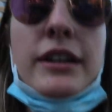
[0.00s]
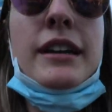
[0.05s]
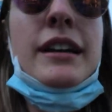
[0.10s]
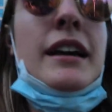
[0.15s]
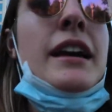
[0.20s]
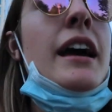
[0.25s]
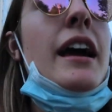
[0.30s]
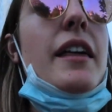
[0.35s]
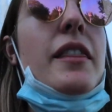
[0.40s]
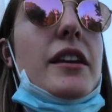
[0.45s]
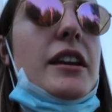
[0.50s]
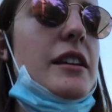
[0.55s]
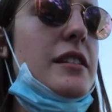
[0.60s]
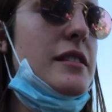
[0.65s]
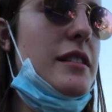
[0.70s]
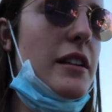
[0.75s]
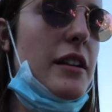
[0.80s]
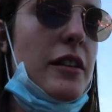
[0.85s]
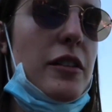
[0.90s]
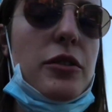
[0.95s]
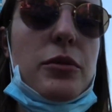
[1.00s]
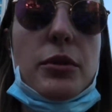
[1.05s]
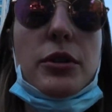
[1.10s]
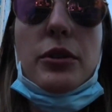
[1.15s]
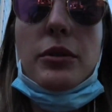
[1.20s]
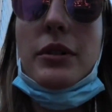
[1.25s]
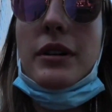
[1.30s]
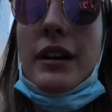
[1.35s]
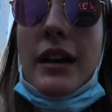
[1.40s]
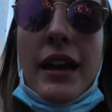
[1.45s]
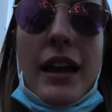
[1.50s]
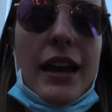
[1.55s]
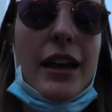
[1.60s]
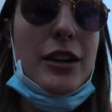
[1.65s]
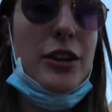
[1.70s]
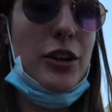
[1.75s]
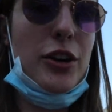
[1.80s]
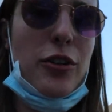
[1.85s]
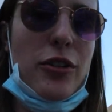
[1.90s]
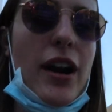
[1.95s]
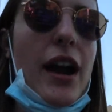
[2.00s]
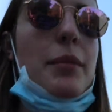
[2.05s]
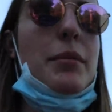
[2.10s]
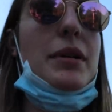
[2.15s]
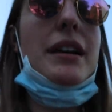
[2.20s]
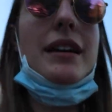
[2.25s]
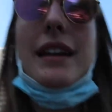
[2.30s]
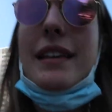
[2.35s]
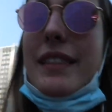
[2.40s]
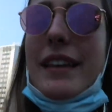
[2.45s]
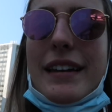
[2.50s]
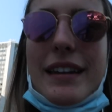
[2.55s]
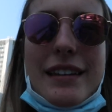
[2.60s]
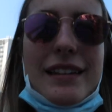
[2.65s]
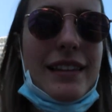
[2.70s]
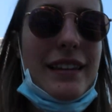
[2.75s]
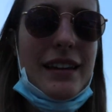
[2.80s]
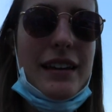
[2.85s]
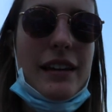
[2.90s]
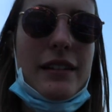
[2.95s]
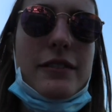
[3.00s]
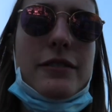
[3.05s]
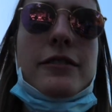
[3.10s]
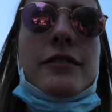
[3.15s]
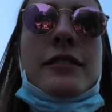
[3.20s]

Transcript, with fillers: and then you slid it through and you grab it and then you leave.